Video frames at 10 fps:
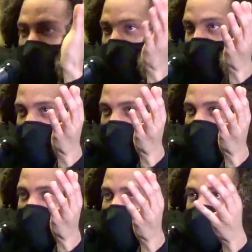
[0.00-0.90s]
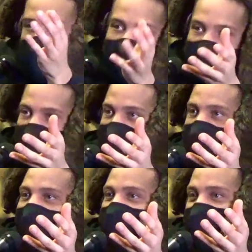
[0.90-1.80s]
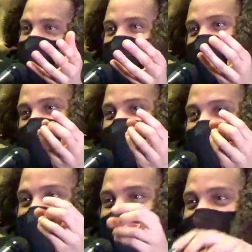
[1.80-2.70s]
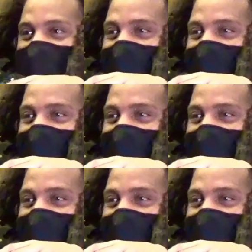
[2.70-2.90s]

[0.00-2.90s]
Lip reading: and then the snowstorm happened. So it's kind of like how